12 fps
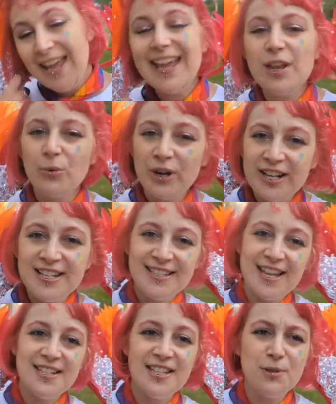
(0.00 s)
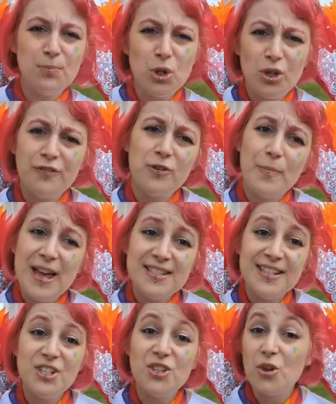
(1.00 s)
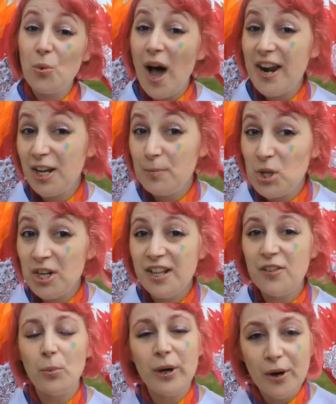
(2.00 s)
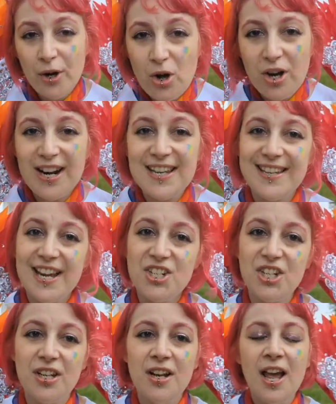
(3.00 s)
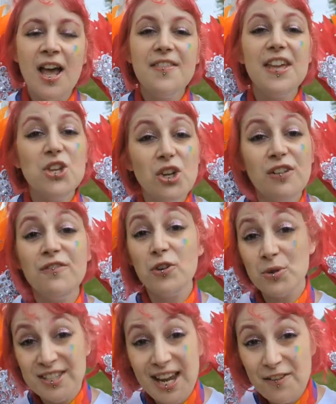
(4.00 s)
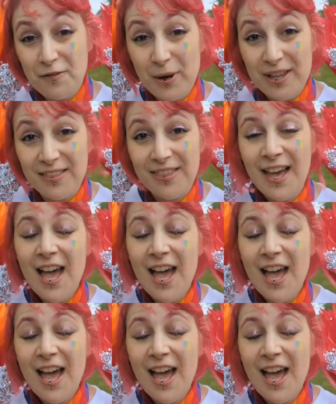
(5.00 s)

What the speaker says: It really sends this beautiful message to the wider community that we're an organization that you can feel safe with,